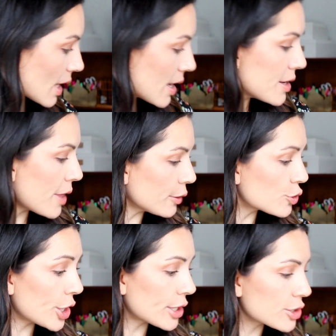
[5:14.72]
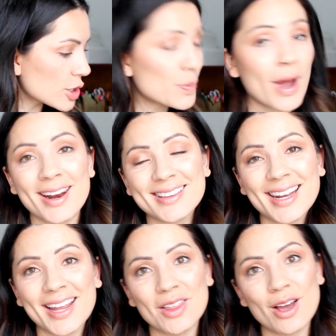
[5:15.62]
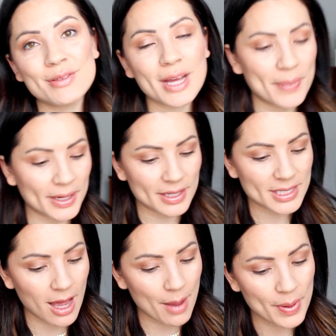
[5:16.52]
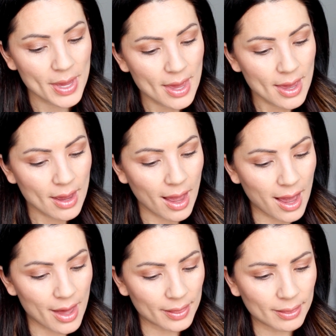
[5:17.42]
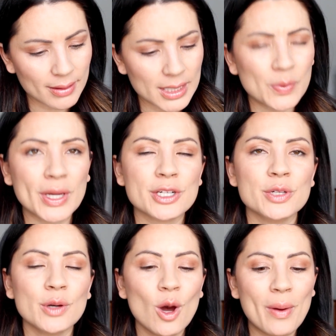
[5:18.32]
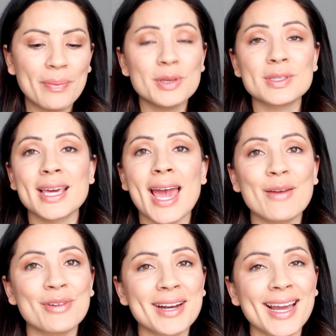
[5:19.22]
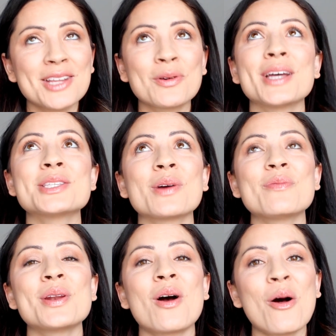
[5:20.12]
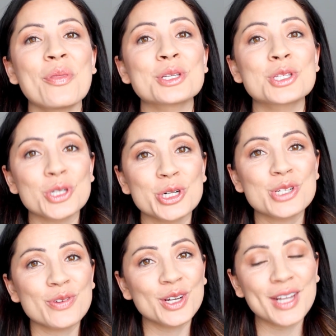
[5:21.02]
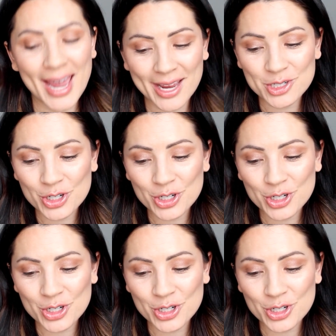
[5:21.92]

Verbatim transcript: Another Trader Joe's product that I loved, I picked this up uh, a week or two ago, but I've been using it every night. And you guys know I've been on the search for good hand